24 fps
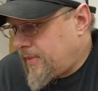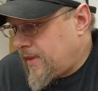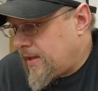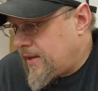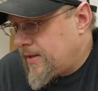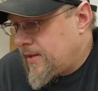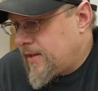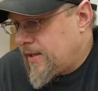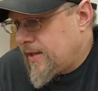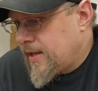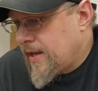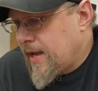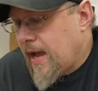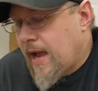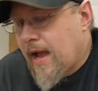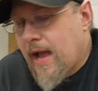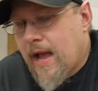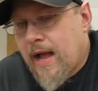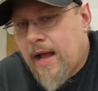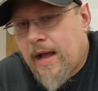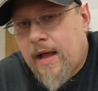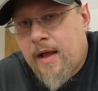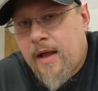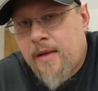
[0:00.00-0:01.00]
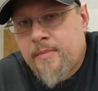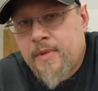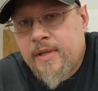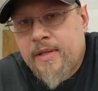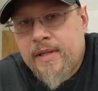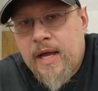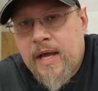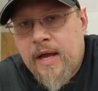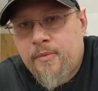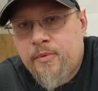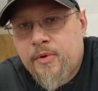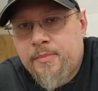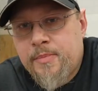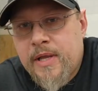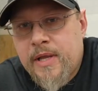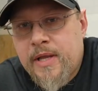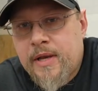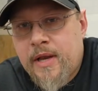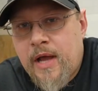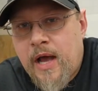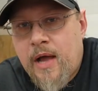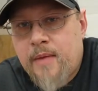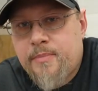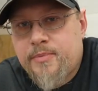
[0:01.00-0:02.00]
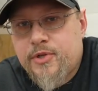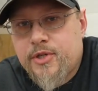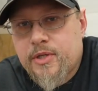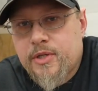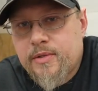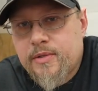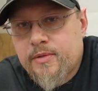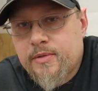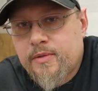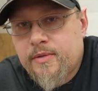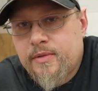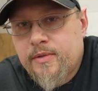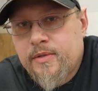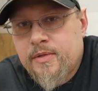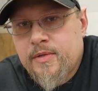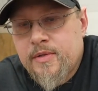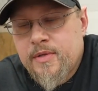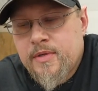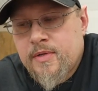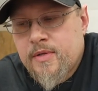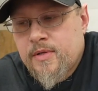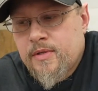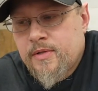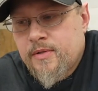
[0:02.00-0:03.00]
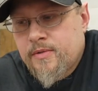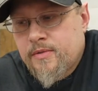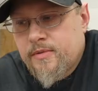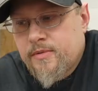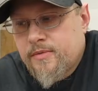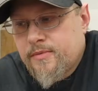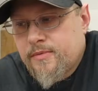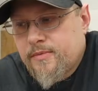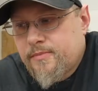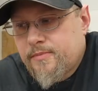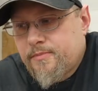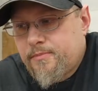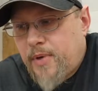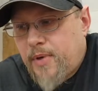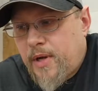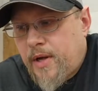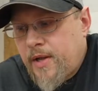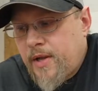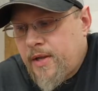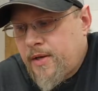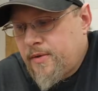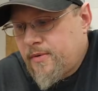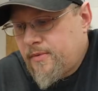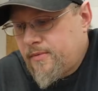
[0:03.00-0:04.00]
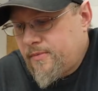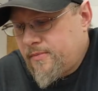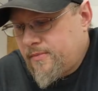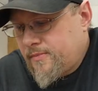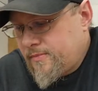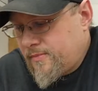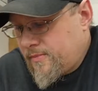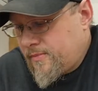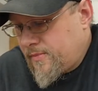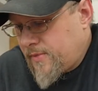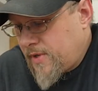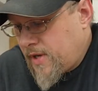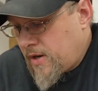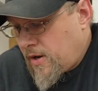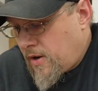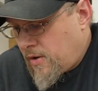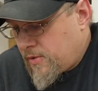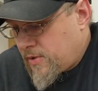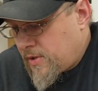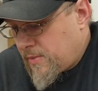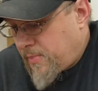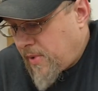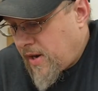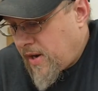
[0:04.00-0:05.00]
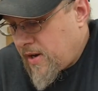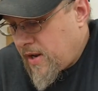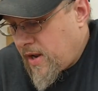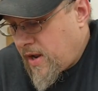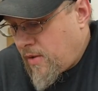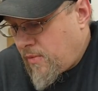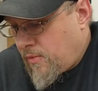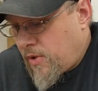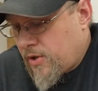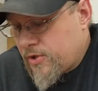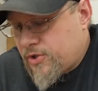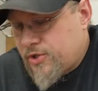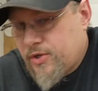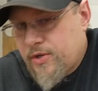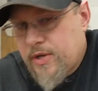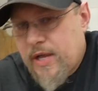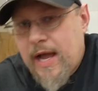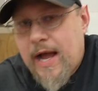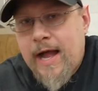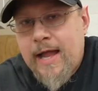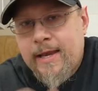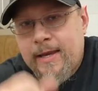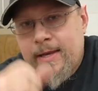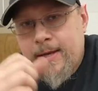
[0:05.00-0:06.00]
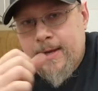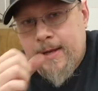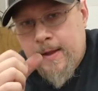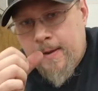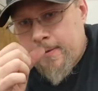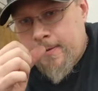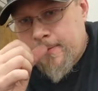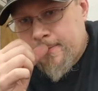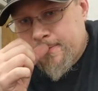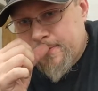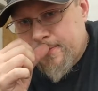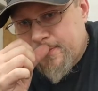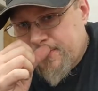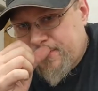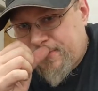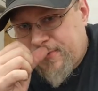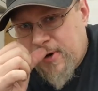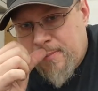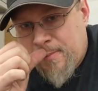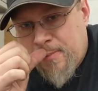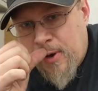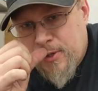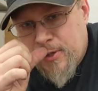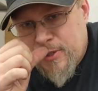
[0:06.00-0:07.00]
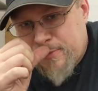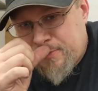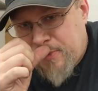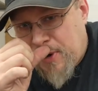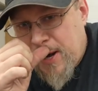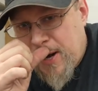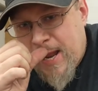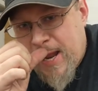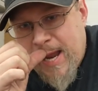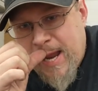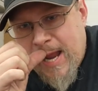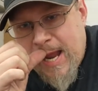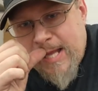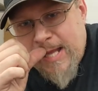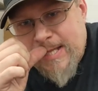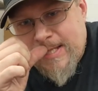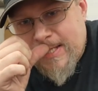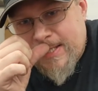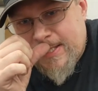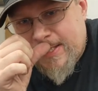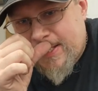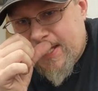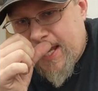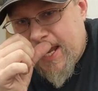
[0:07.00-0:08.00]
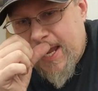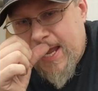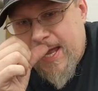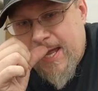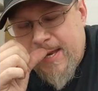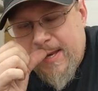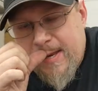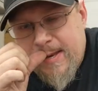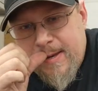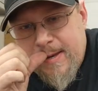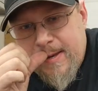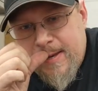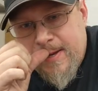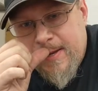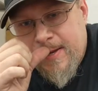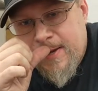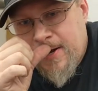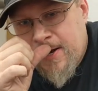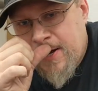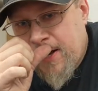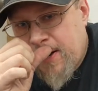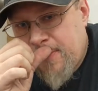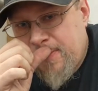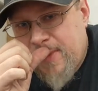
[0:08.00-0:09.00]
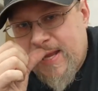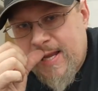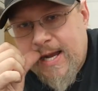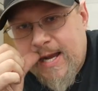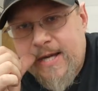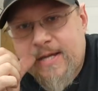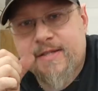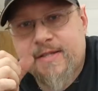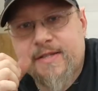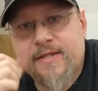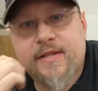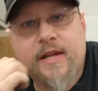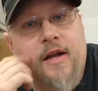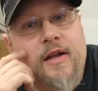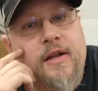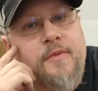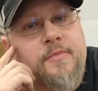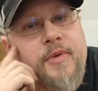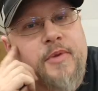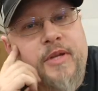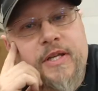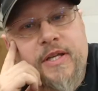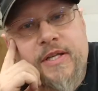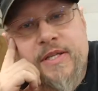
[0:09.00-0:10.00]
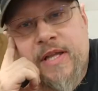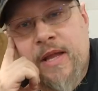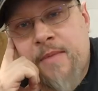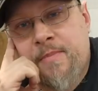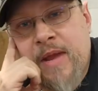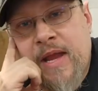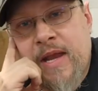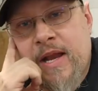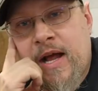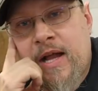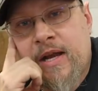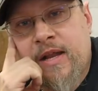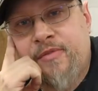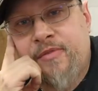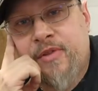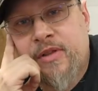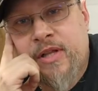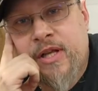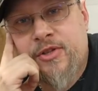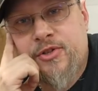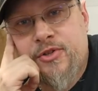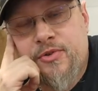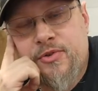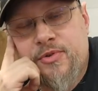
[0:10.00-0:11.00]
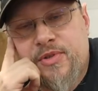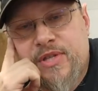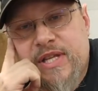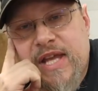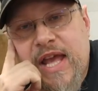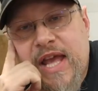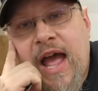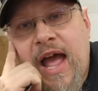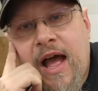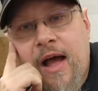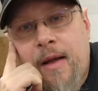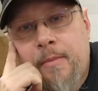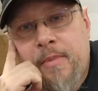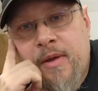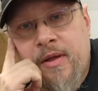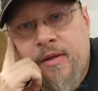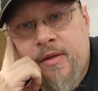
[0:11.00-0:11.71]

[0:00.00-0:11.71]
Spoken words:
Yeah, I mean, that would be an option. But, you know, depending on what you got, for the most part, I hate to say it, you're going to be kind of stuck because they may not even let you tab